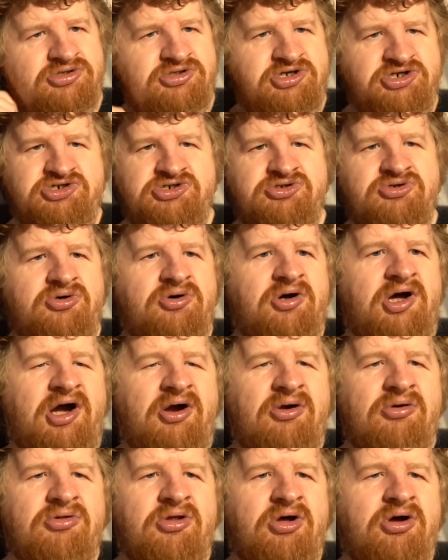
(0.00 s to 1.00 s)
doesn't know
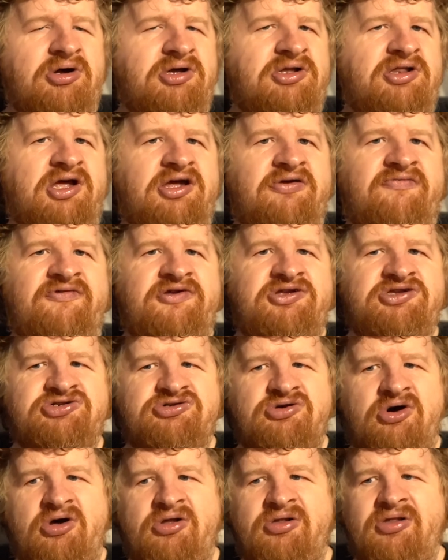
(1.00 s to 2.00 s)
how long in life he's
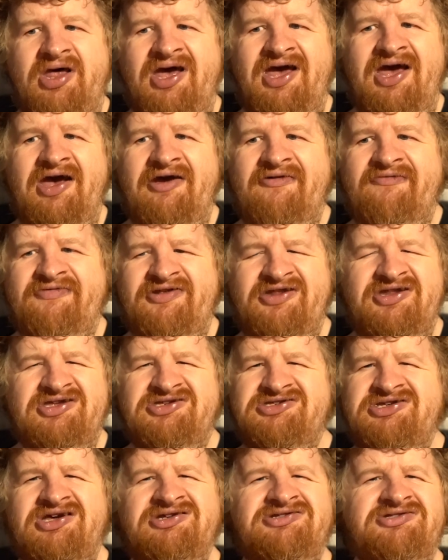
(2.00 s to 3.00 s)
got left, and he
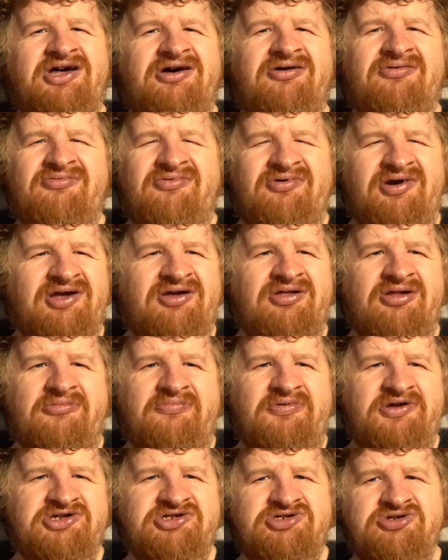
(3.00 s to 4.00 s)
says that on a regular
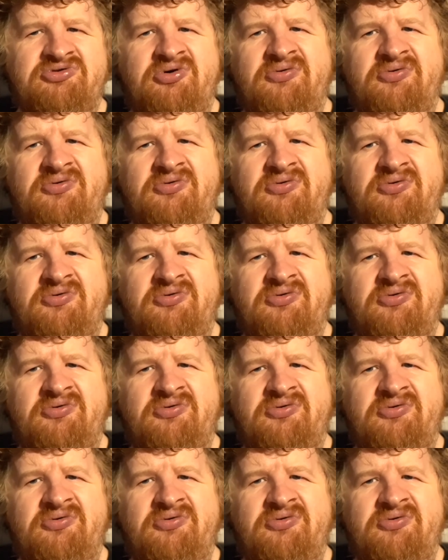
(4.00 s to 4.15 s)
basis.